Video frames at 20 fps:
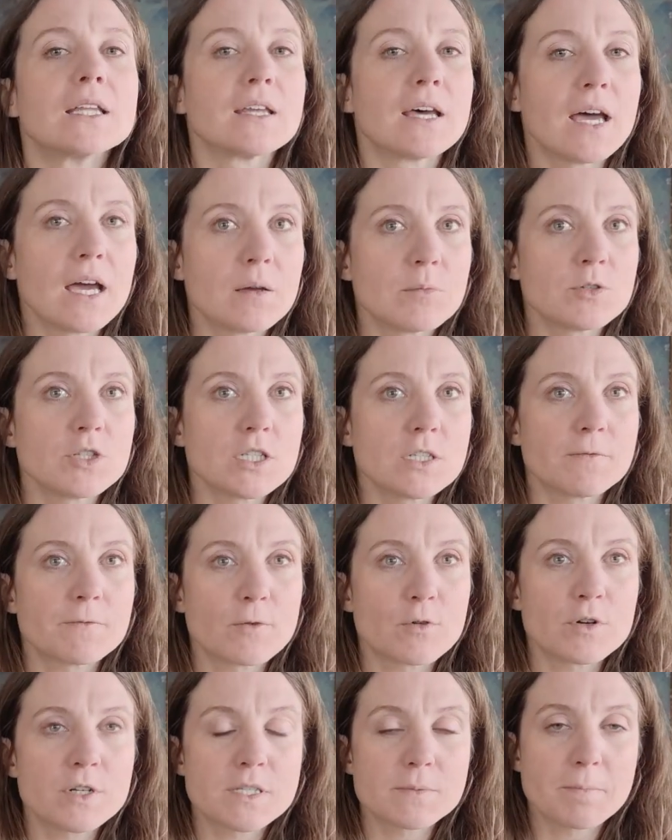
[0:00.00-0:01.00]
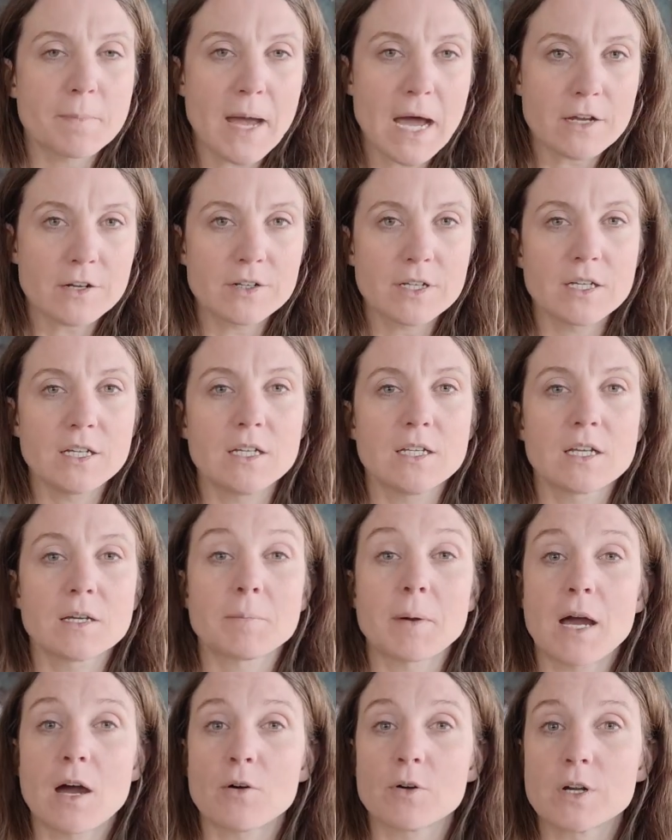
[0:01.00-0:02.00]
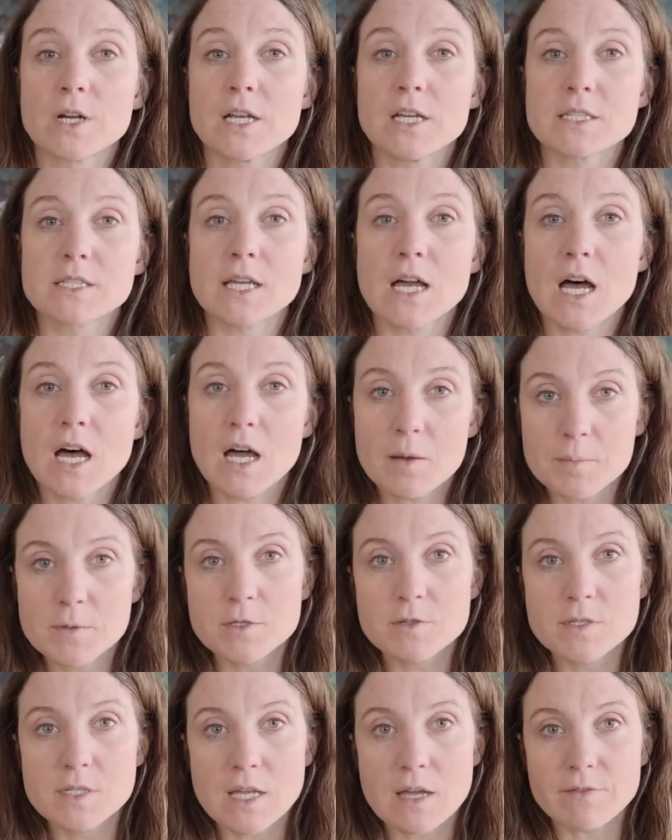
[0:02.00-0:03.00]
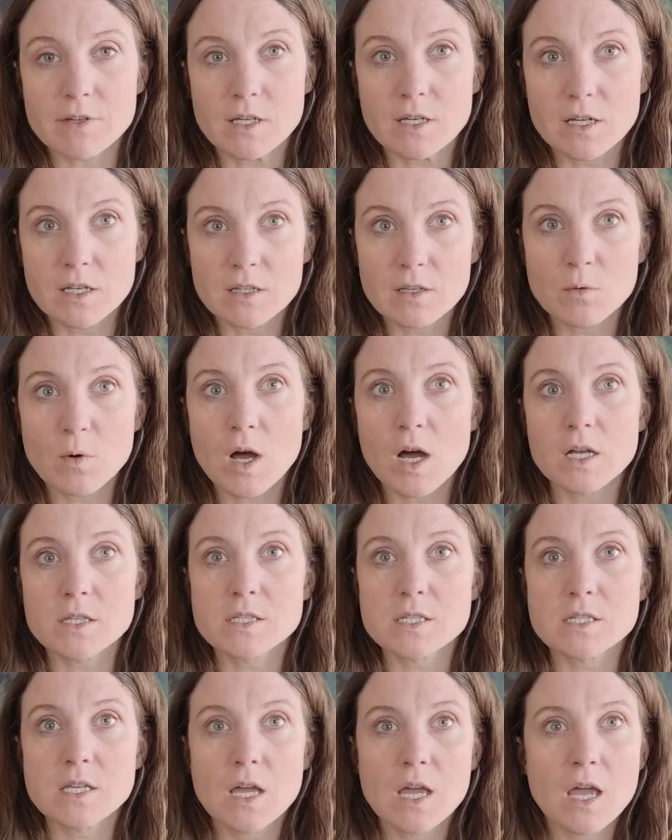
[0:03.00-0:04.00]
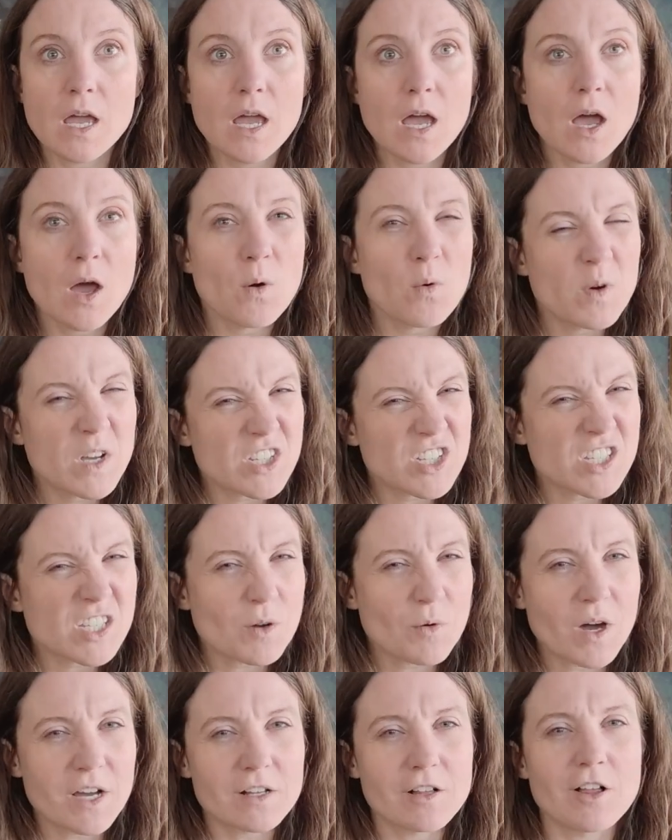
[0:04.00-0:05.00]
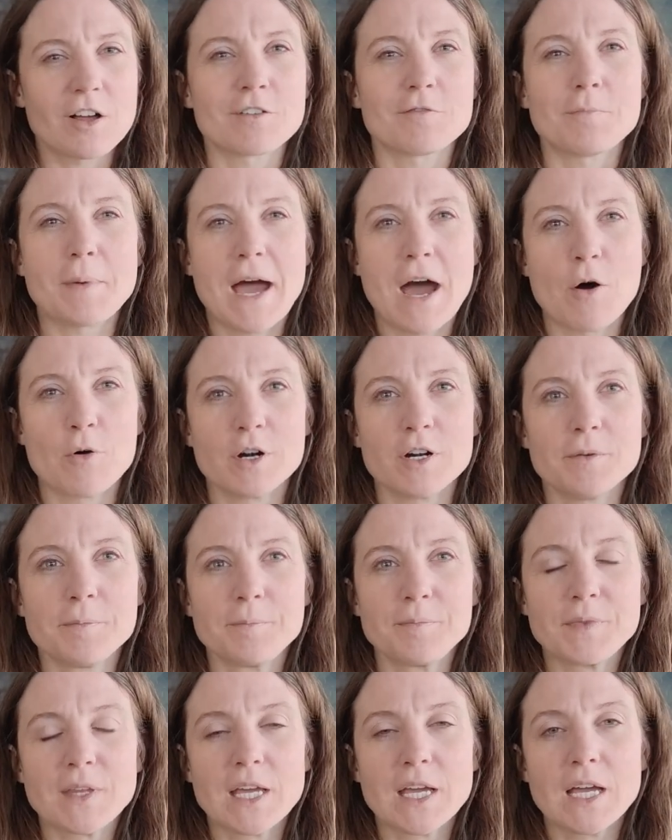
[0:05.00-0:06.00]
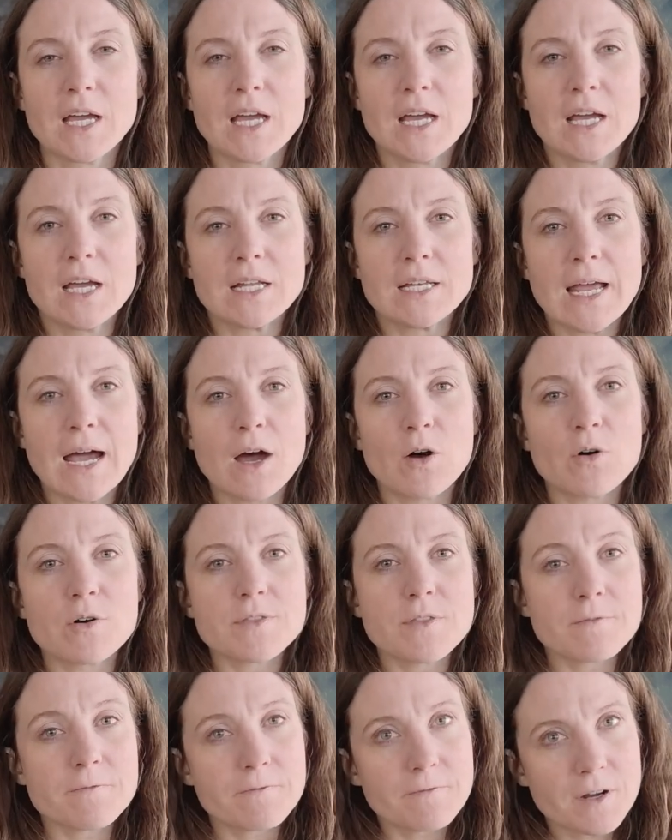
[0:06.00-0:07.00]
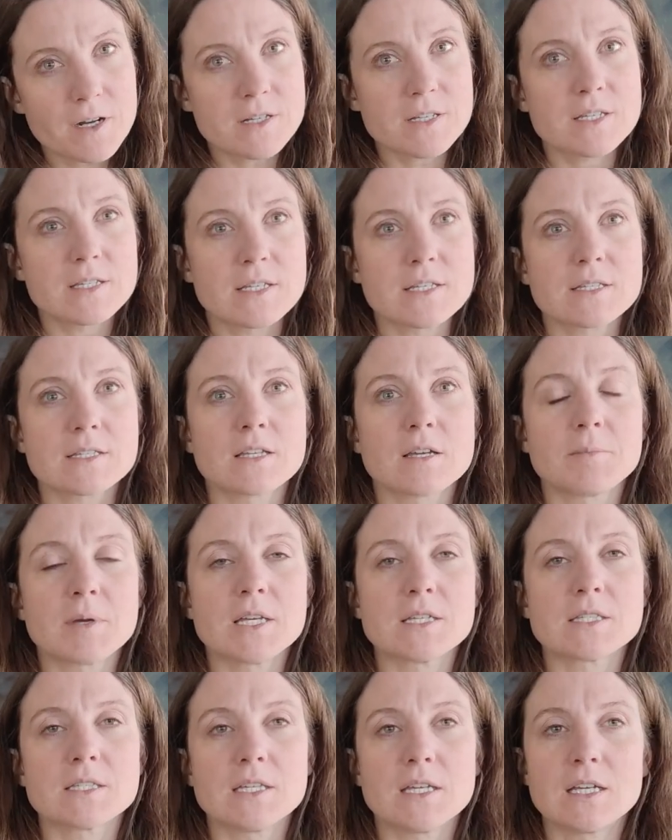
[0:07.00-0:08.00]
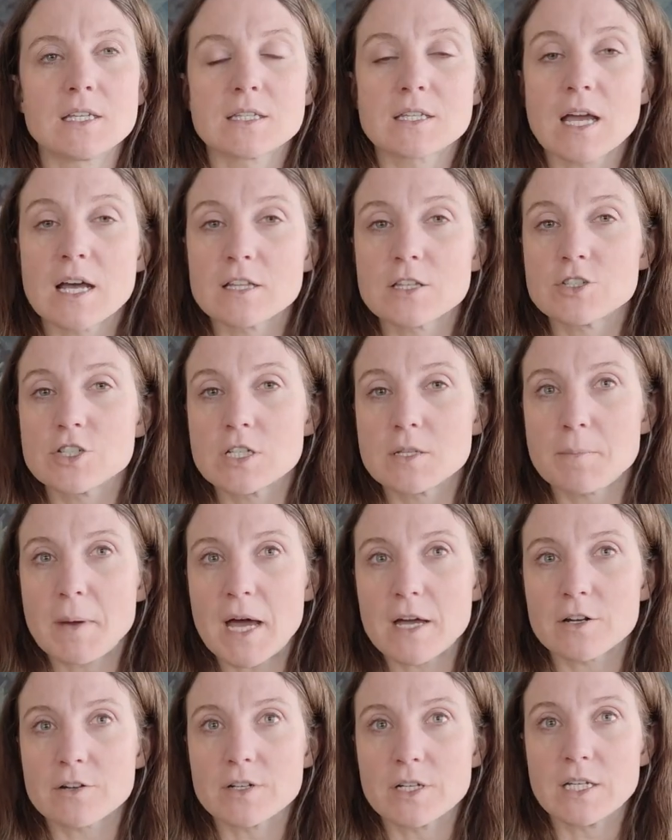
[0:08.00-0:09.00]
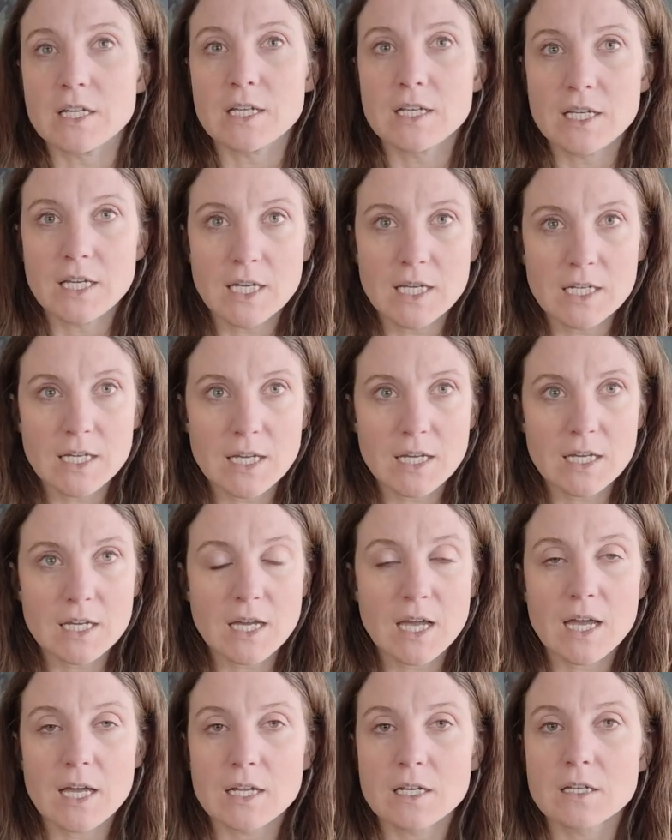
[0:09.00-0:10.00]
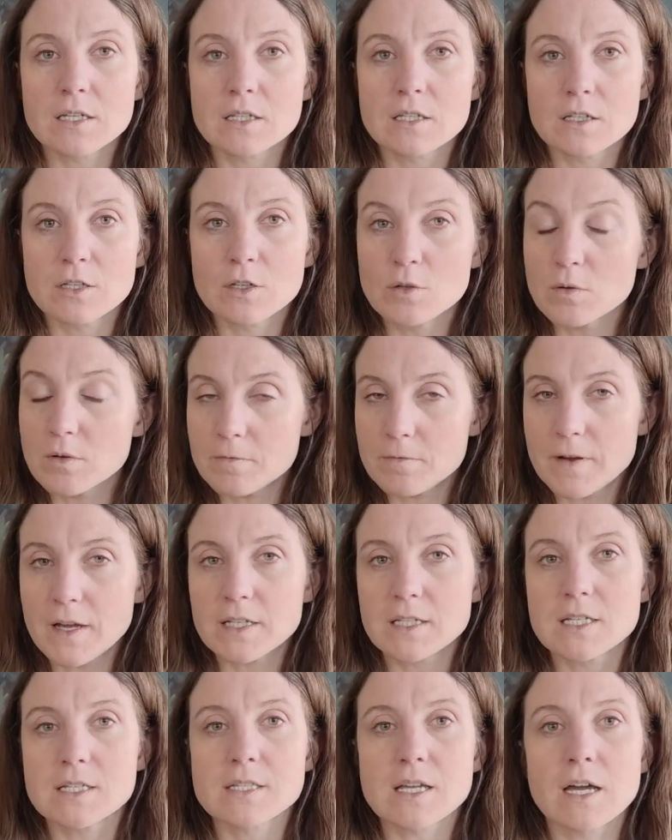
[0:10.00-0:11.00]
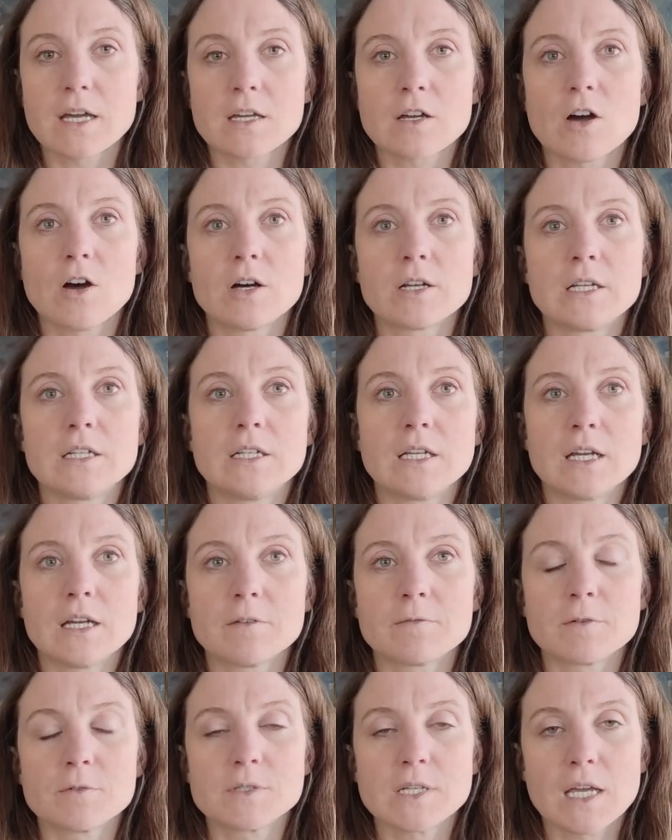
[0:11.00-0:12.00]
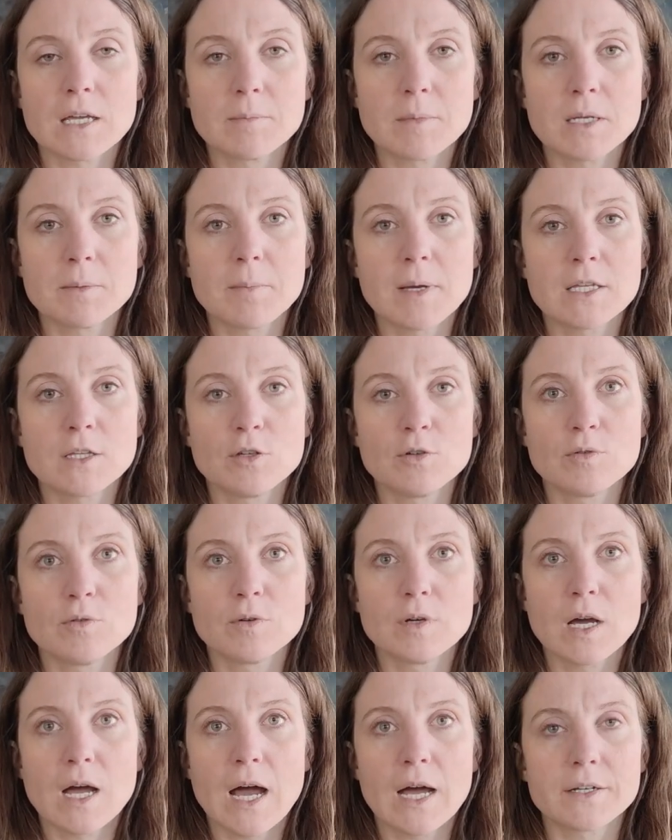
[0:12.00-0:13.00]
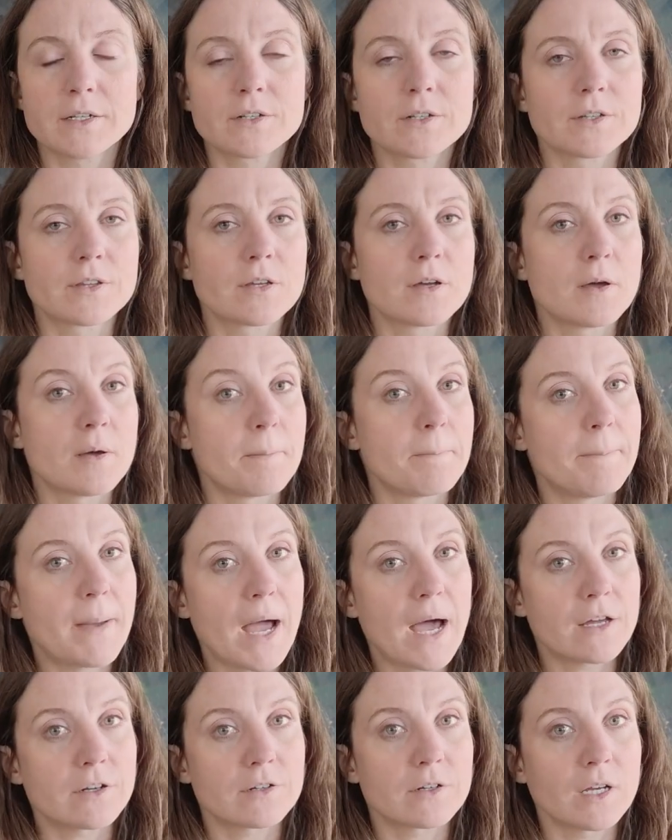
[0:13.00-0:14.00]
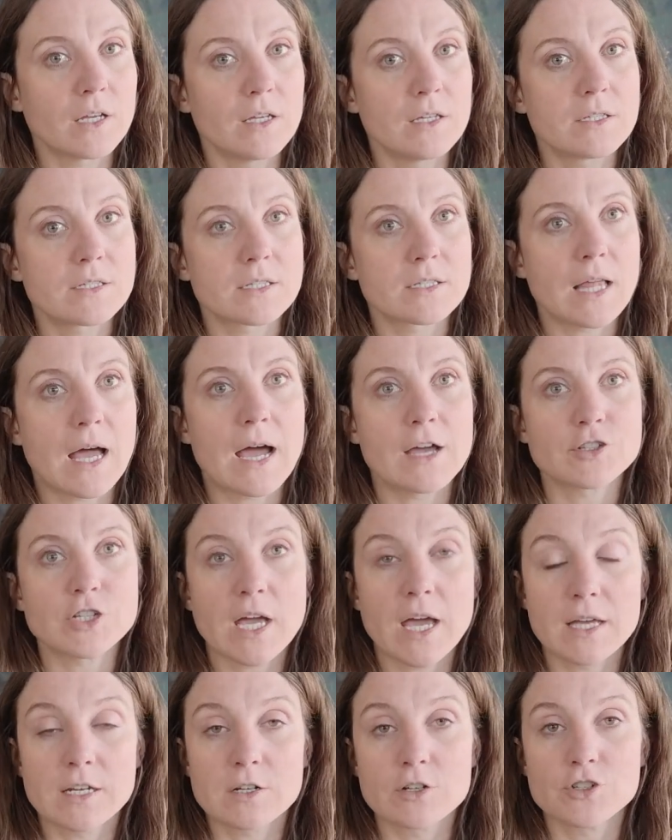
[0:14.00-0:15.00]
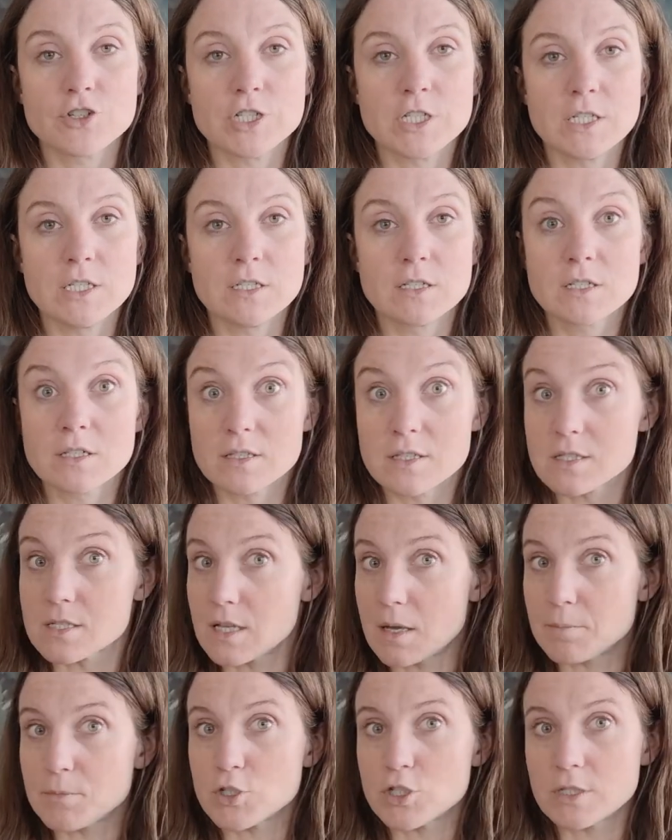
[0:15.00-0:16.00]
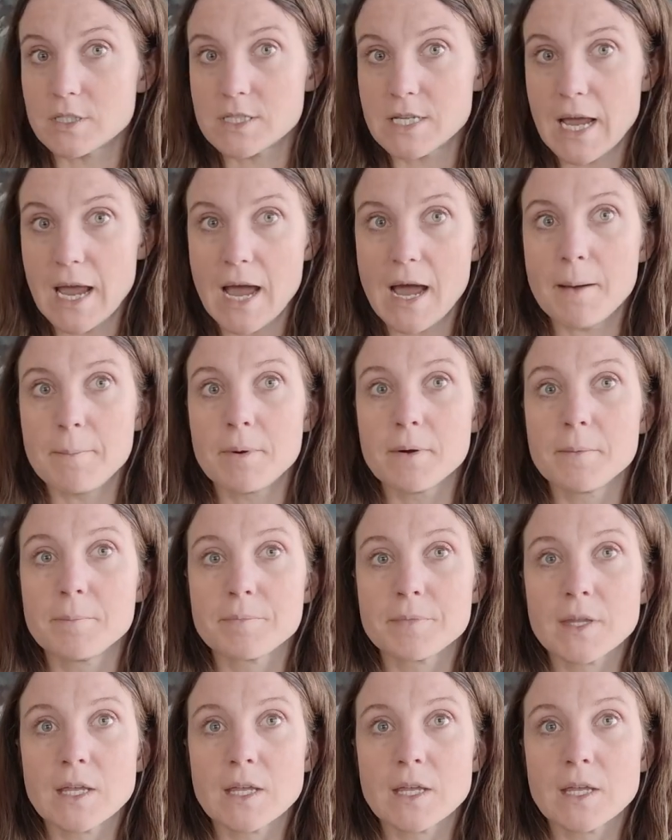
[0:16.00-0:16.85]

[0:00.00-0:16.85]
The MG4's battery heating power is up to 7 kilowatts, which is quite a lot of power. Now, the first system is the Intelligent Battery Heating, and you'll find this icon in the infotainment menu under the battery/energy consumption tab.